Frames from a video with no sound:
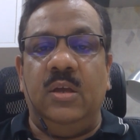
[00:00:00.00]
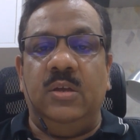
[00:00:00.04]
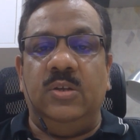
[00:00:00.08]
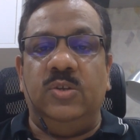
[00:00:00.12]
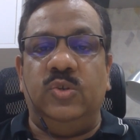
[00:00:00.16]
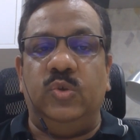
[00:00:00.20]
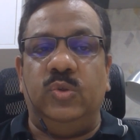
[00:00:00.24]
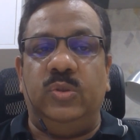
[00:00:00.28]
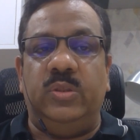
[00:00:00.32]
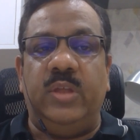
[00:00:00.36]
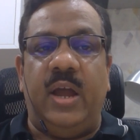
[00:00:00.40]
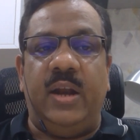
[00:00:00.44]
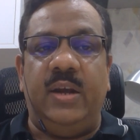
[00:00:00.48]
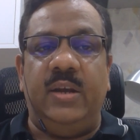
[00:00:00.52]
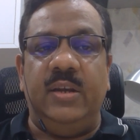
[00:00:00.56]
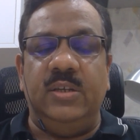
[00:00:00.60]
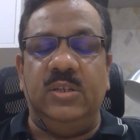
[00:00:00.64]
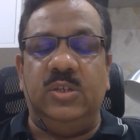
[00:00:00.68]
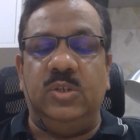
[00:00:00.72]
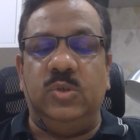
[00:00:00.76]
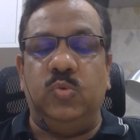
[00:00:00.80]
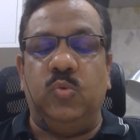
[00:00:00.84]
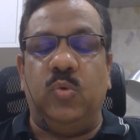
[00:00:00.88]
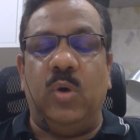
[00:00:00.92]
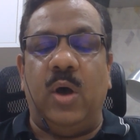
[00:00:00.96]
So that
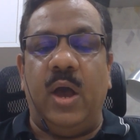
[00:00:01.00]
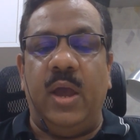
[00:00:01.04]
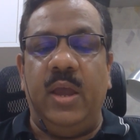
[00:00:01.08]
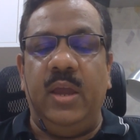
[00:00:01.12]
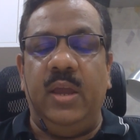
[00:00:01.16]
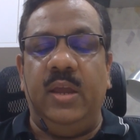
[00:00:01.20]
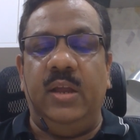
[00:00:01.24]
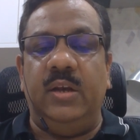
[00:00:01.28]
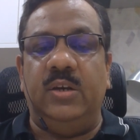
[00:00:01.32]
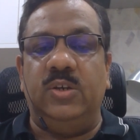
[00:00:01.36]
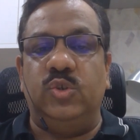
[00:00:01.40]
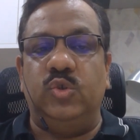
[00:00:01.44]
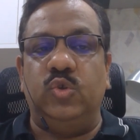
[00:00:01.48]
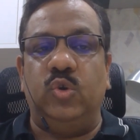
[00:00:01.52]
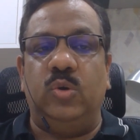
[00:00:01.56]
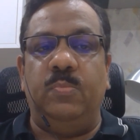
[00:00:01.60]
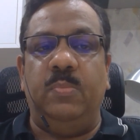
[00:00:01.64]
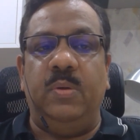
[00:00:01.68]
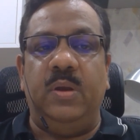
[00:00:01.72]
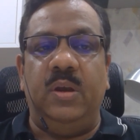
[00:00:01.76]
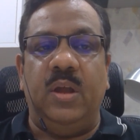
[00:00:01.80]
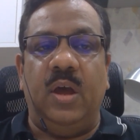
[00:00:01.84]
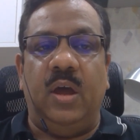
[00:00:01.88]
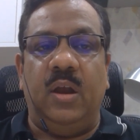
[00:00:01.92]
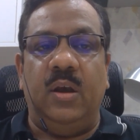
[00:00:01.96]
is why it should
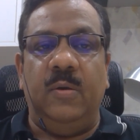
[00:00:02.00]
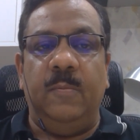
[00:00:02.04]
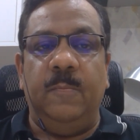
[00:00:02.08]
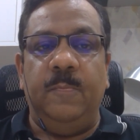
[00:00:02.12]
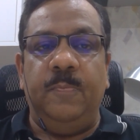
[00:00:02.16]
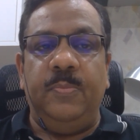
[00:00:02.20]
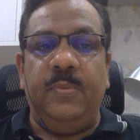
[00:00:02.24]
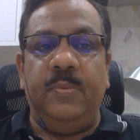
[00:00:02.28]
be done.